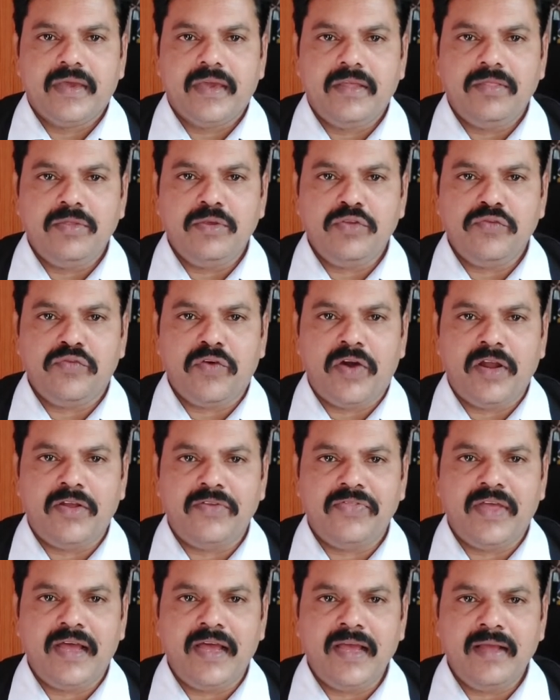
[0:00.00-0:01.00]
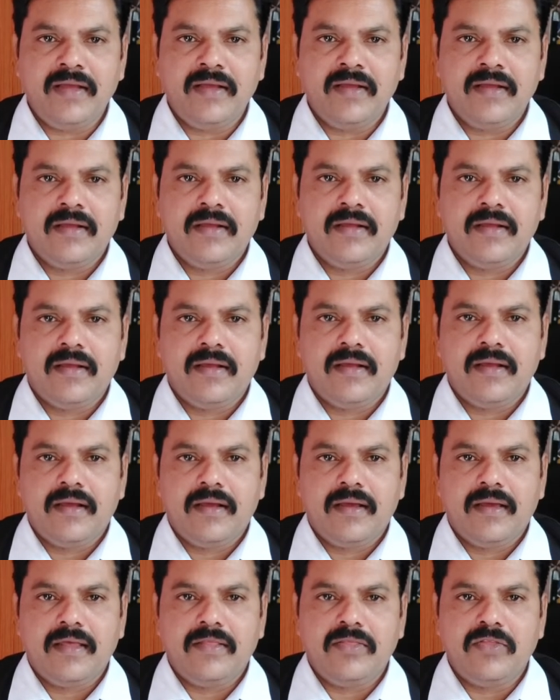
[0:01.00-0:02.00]
Hindus follow the
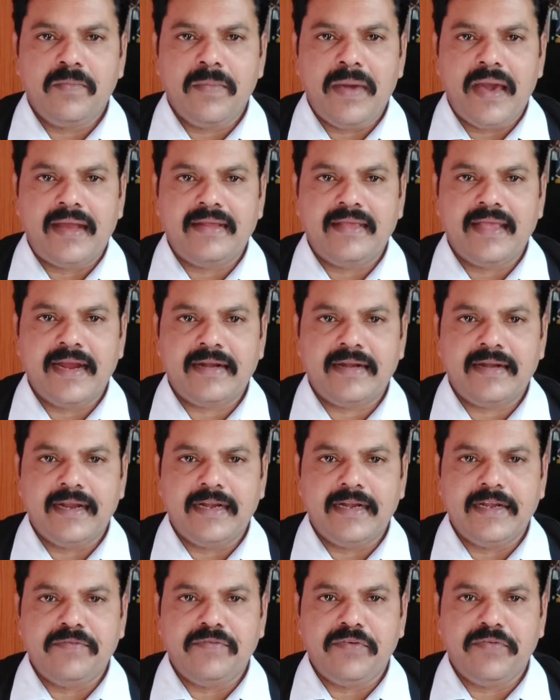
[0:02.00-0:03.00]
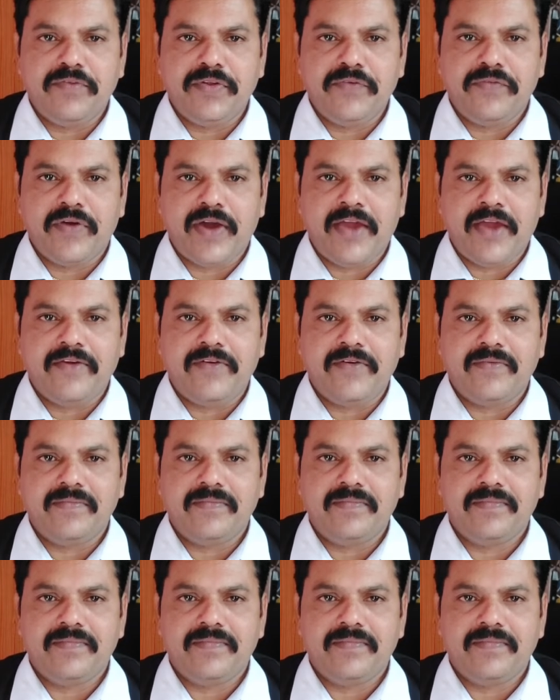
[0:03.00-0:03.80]
Hindu Marriage Act 1955.